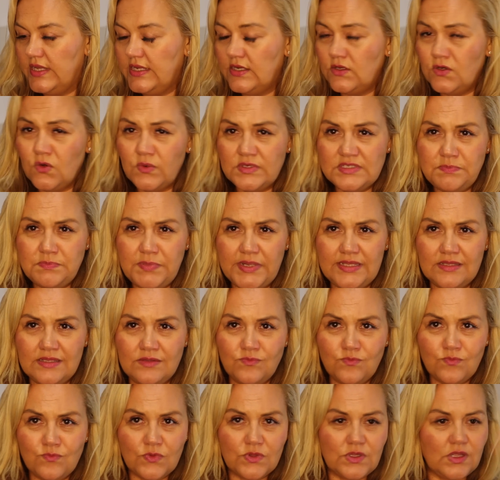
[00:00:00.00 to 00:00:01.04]
it had always
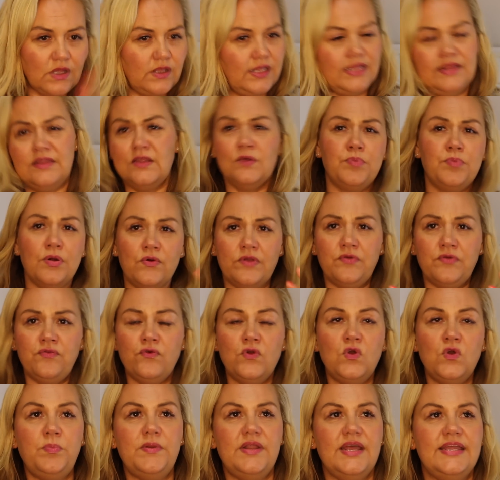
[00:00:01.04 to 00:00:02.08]
been in the
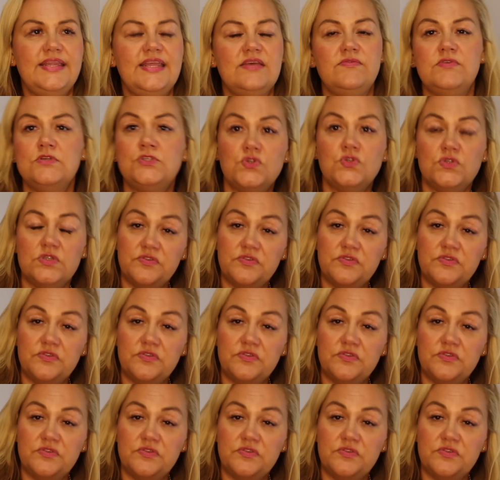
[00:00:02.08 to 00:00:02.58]
peripheral, but I never